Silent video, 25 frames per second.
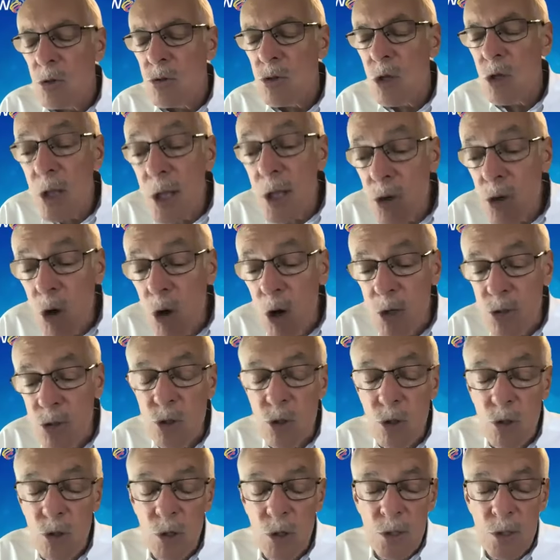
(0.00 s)
lead
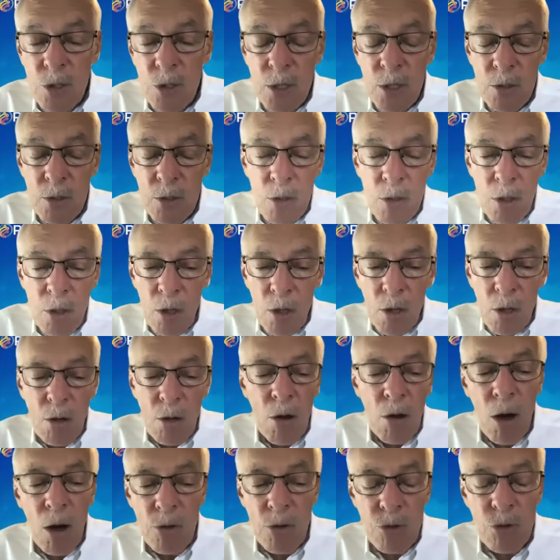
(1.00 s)
author, and then
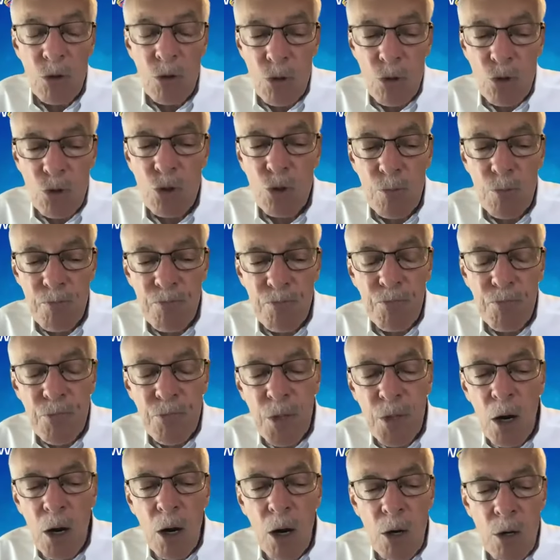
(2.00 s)
others
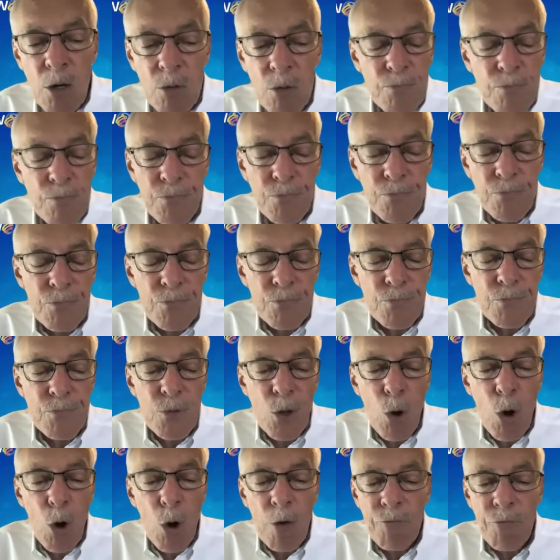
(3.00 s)
are
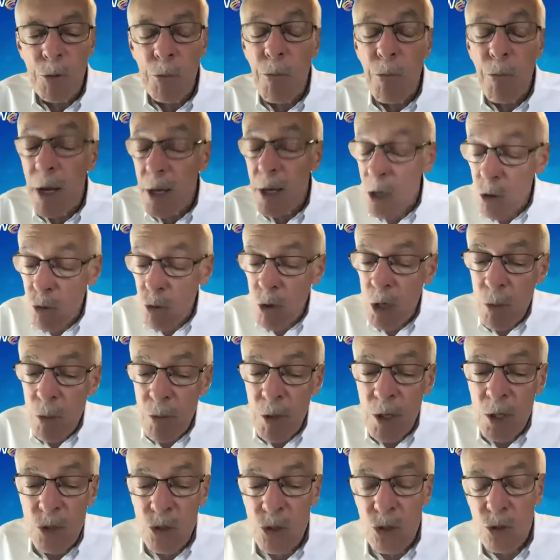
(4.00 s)
often by
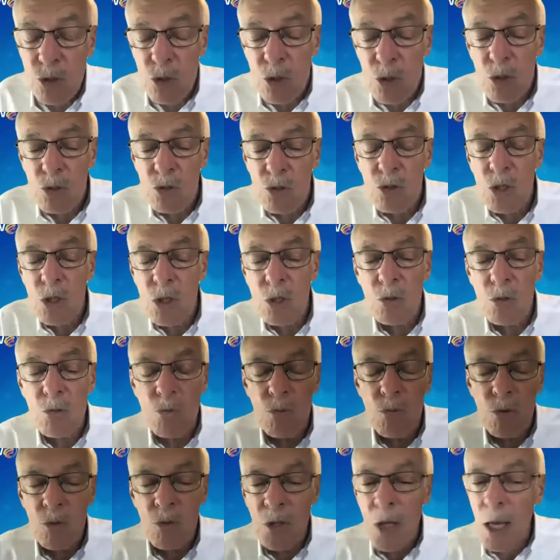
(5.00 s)
agreement. The
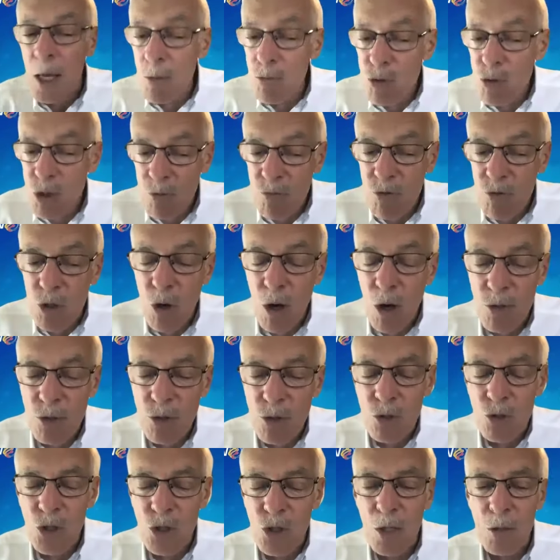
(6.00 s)
names of the
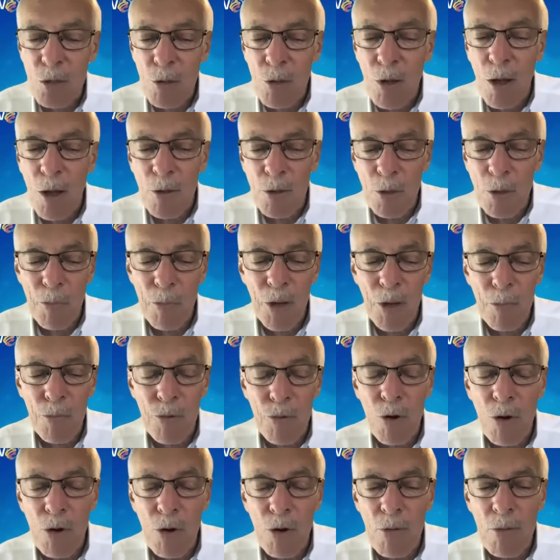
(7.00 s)
authors on the
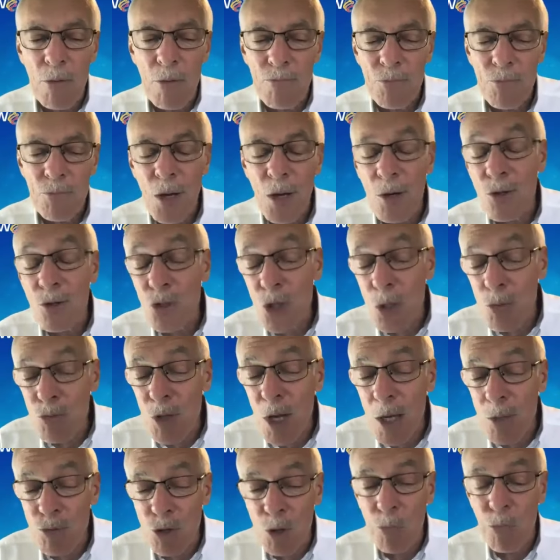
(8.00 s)
paper are
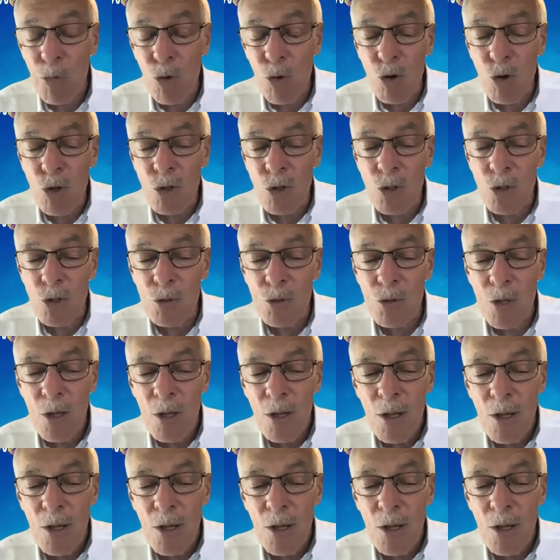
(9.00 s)
sometimes important,